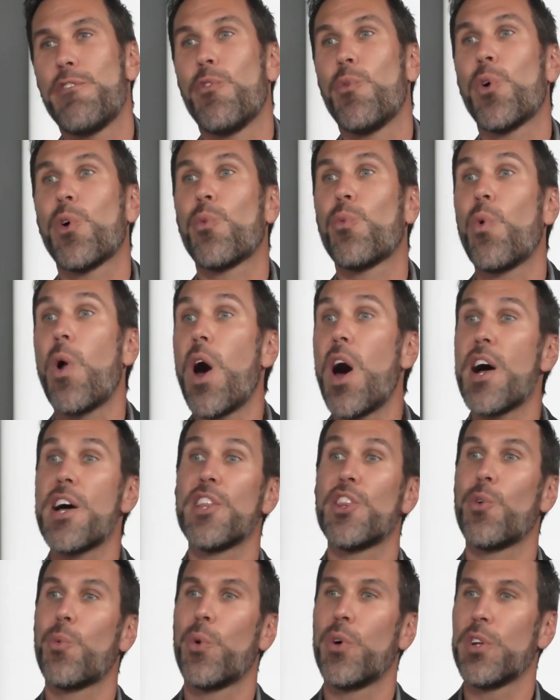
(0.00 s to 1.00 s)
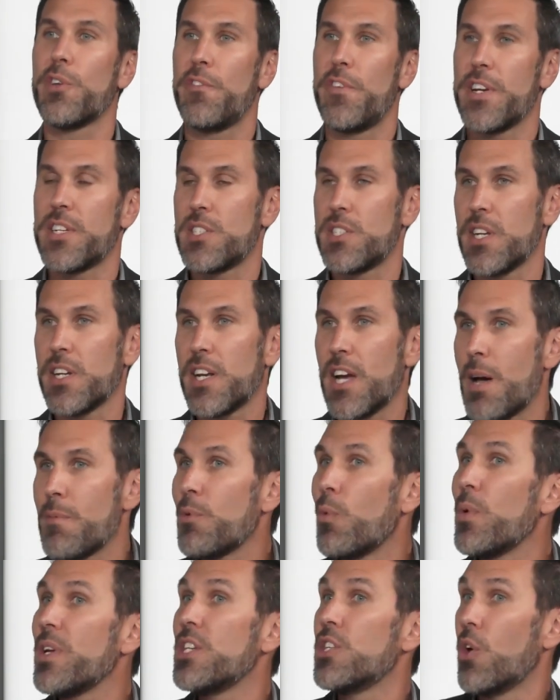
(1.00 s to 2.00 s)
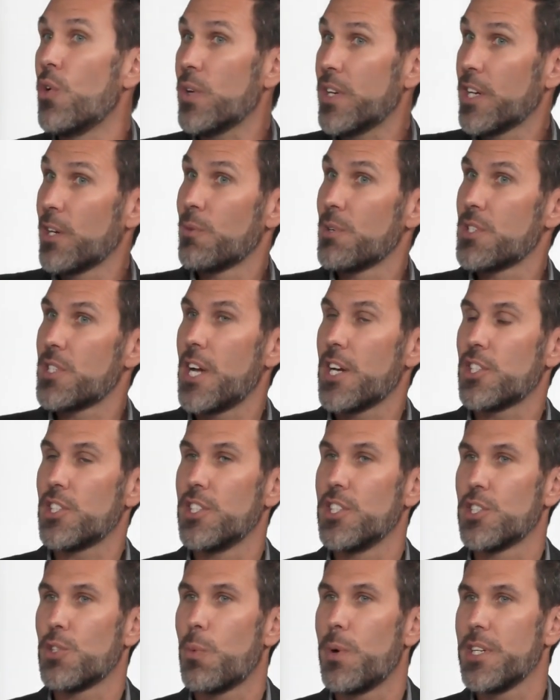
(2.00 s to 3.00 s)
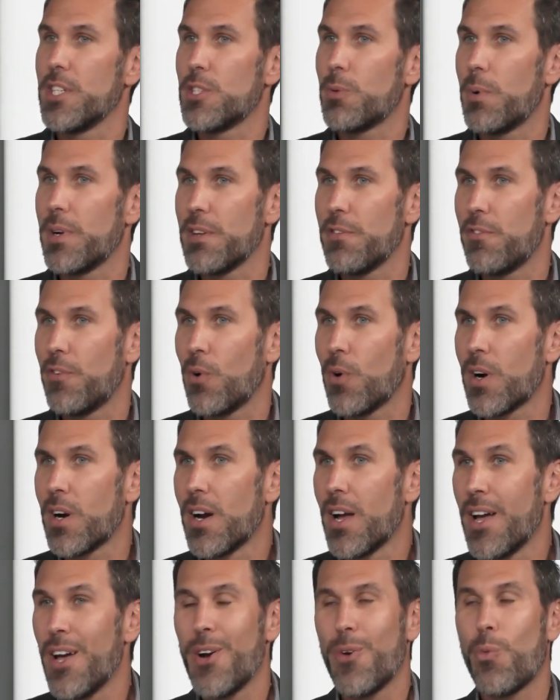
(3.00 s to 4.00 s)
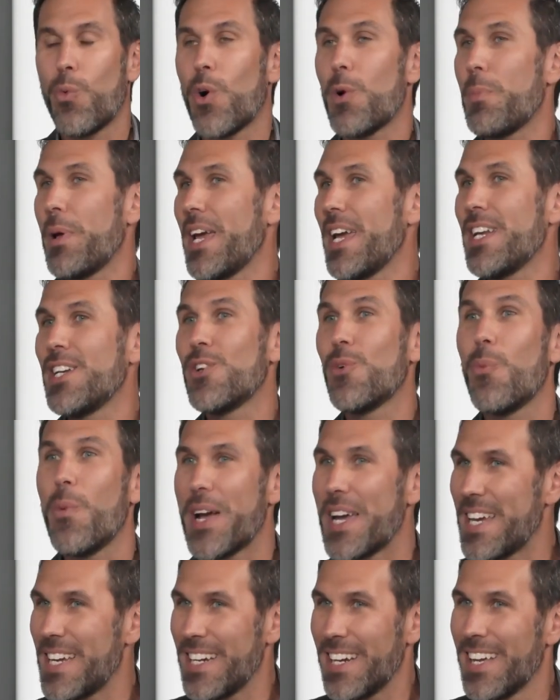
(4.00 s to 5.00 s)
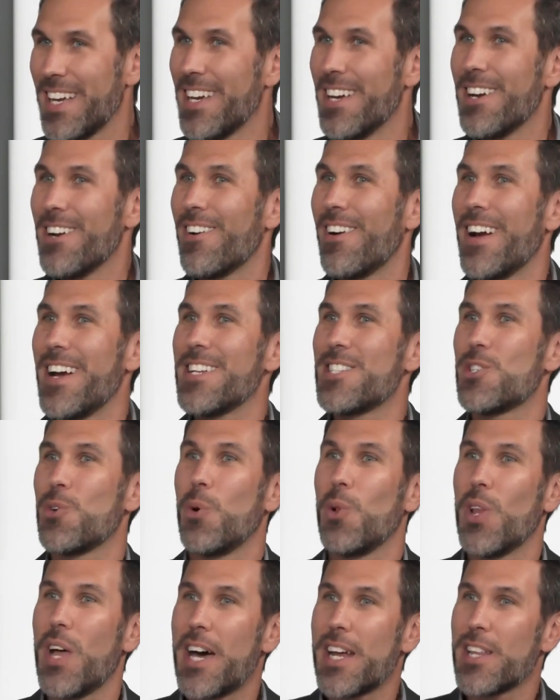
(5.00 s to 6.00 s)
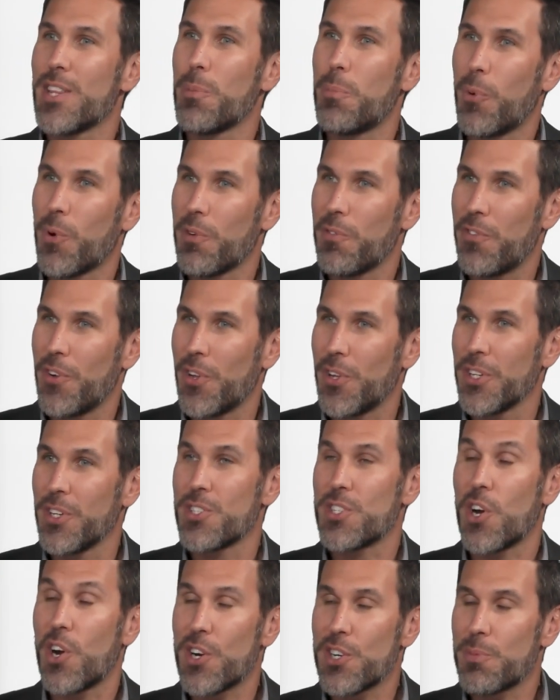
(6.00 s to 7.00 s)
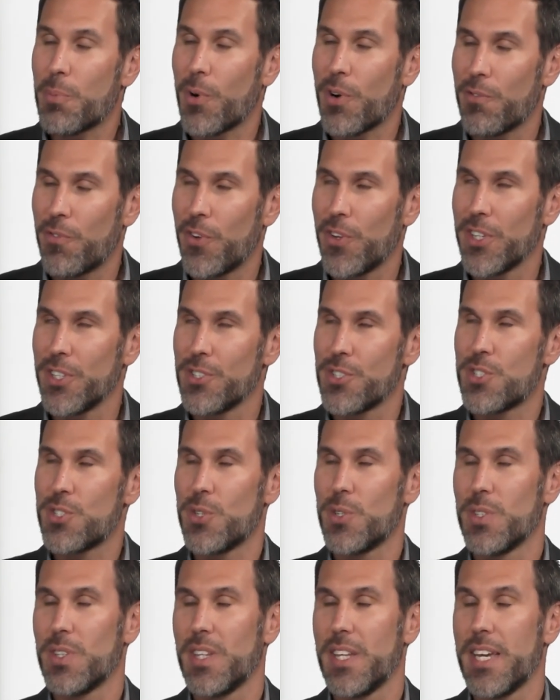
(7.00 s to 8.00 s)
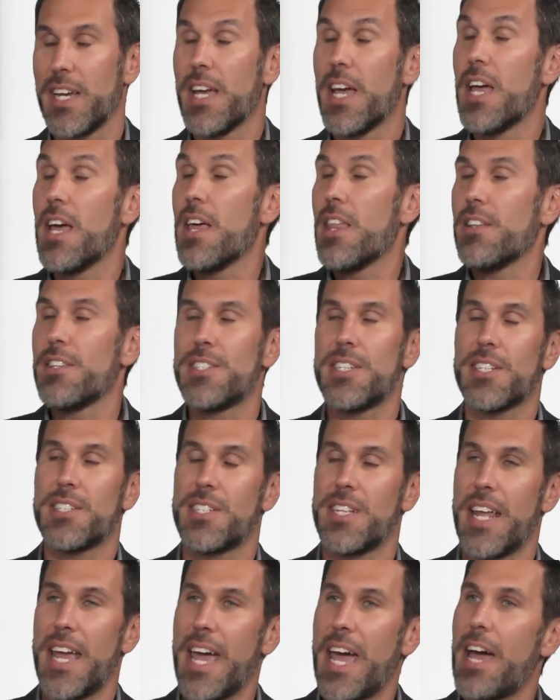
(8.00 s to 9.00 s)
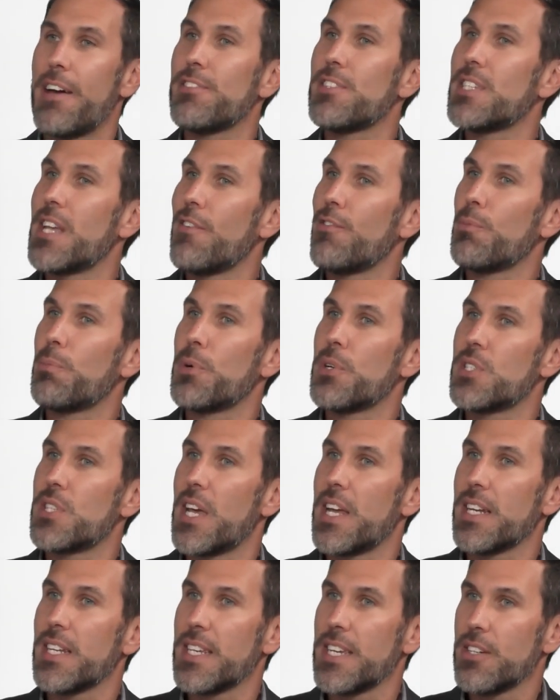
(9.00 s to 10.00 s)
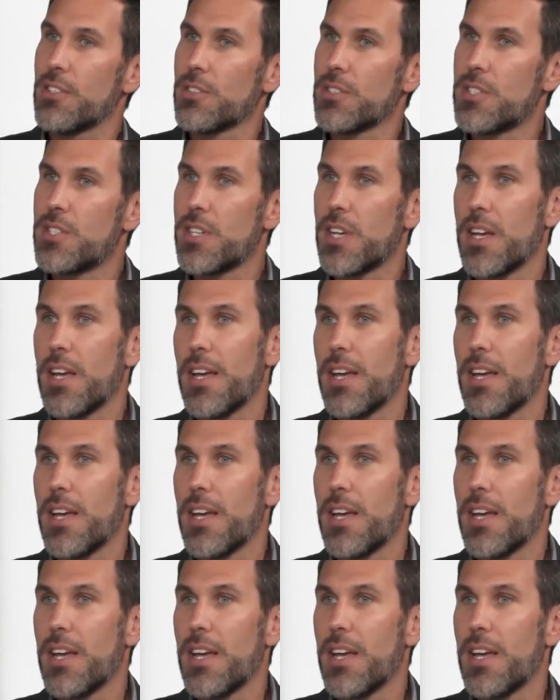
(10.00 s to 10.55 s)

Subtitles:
we're wrong in the world of fixed income and we don't get a recession in 2024, we're paid to wait, right? So a lot of the portfolios, our portfolios certainly 6.5%, 7% yields.